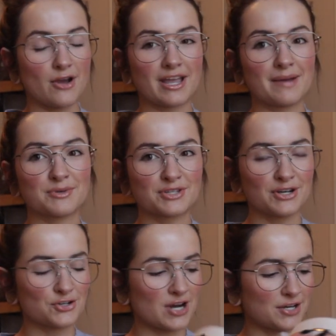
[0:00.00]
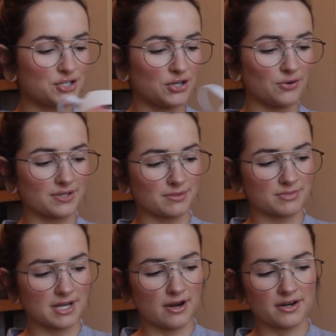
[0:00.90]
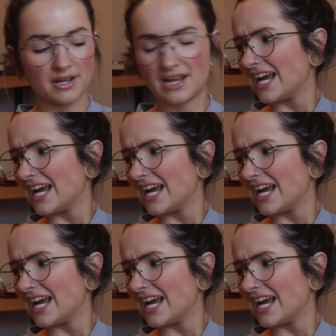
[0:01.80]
Okay, I'm just gonna try 2 because I'm scared.